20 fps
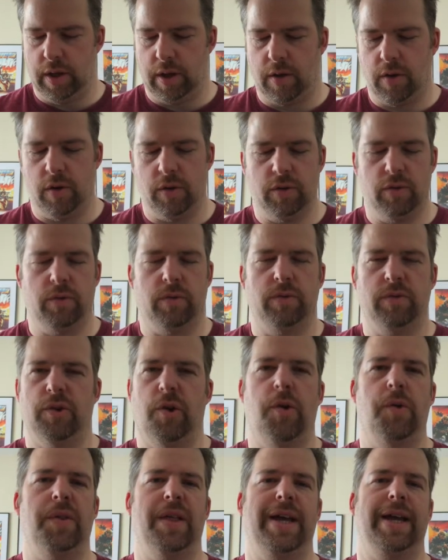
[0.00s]
and consoles and
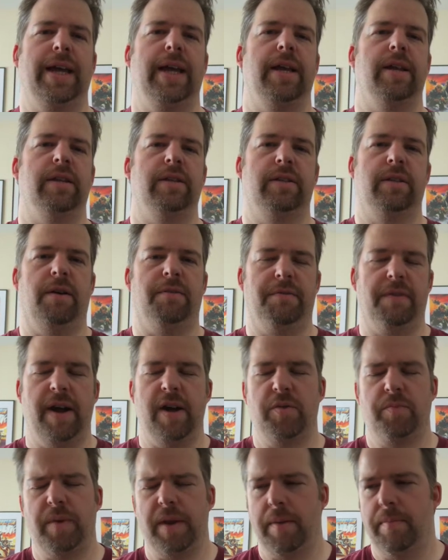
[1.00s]
all that kind of stuff,
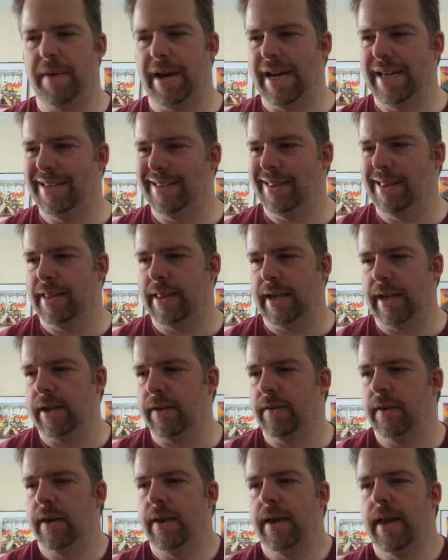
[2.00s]
Raspberry Pis and
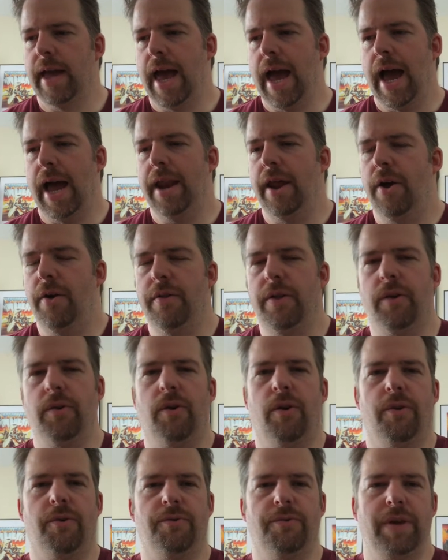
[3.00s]
things, and how they're
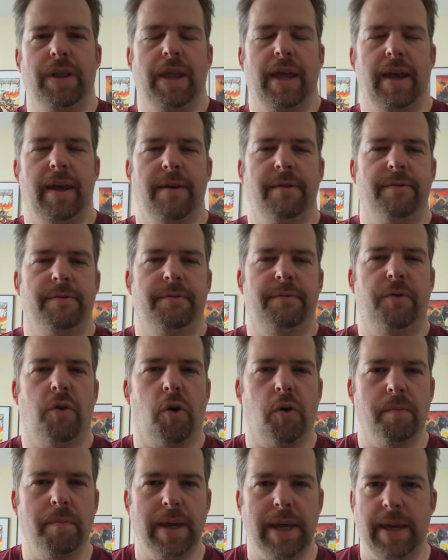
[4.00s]
not really
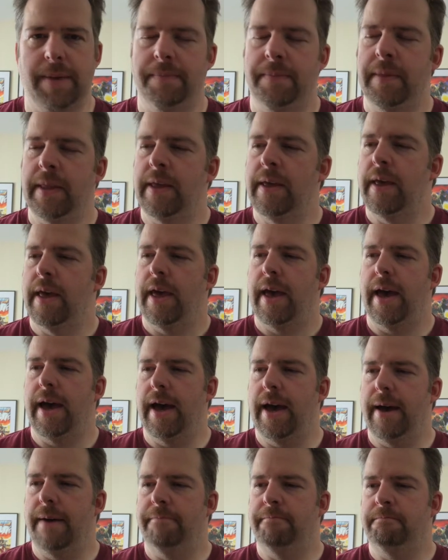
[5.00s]
for me.
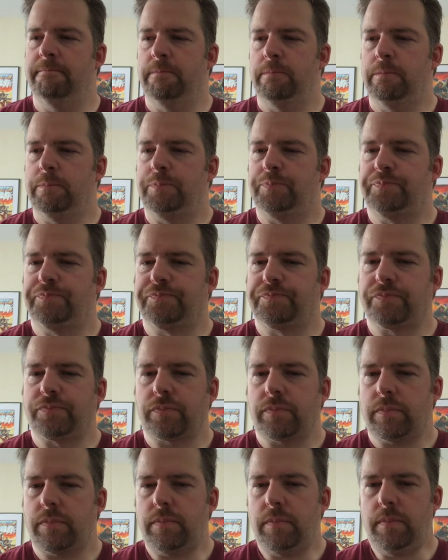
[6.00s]
And
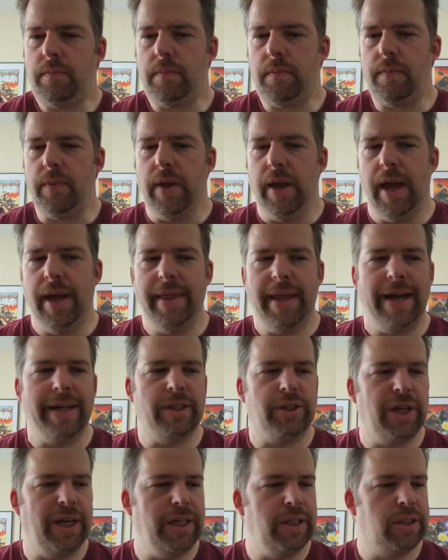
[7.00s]

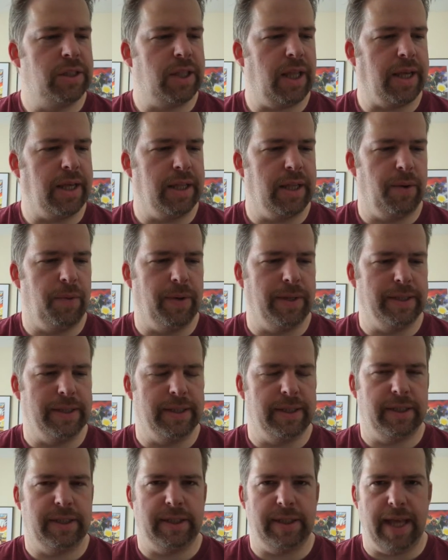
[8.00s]
that changed slightly when the
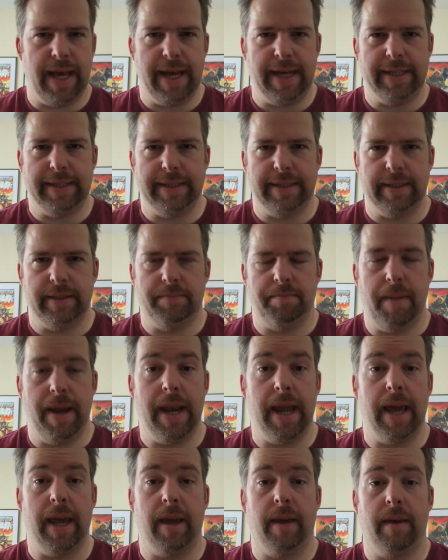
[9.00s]
SNES
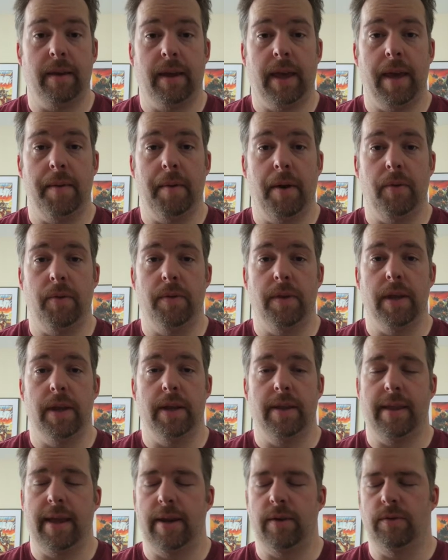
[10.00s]
Mini came out, the
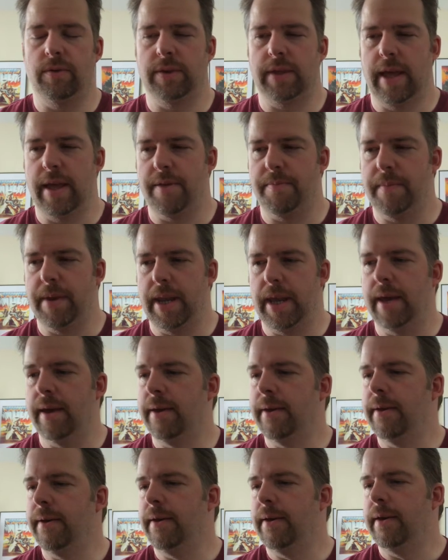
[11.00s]
Nintendo SNES Mini,
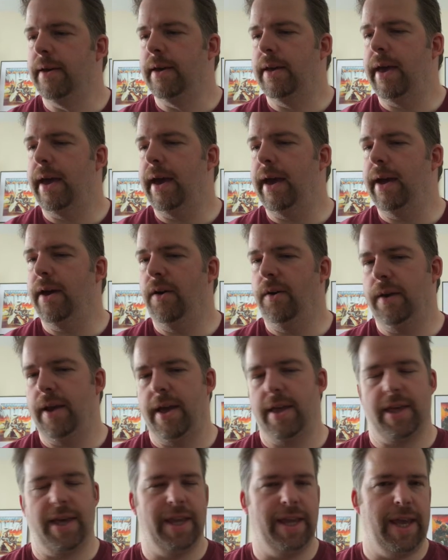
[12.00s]
or
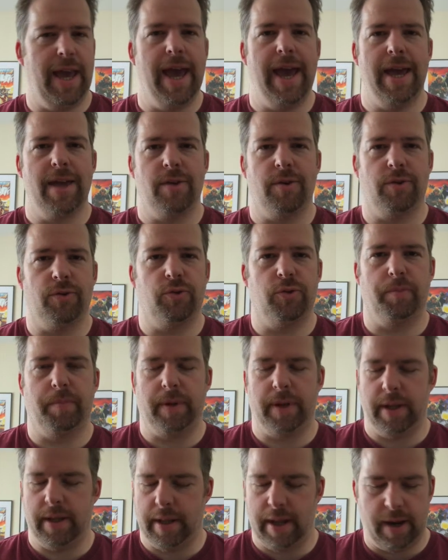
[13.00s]
SNES or
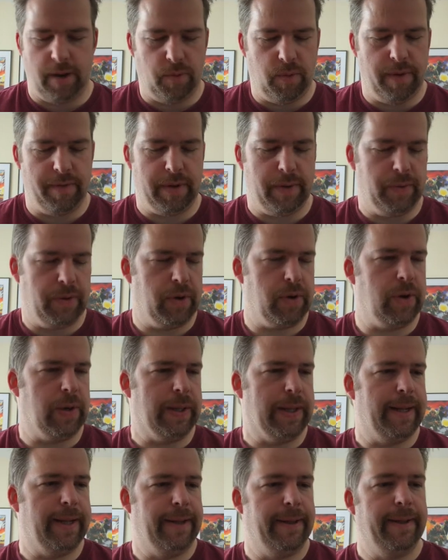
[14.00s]
Super Nintendo, whatever you want to
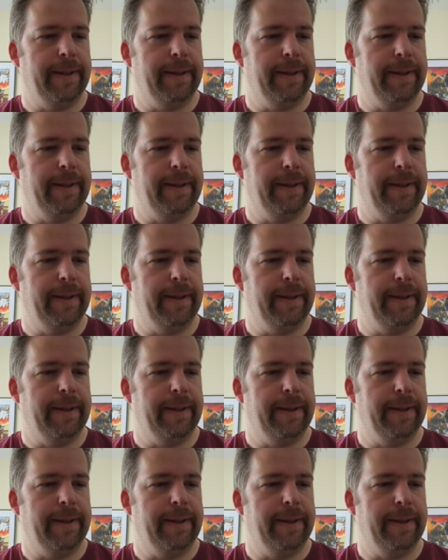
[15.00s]
call it.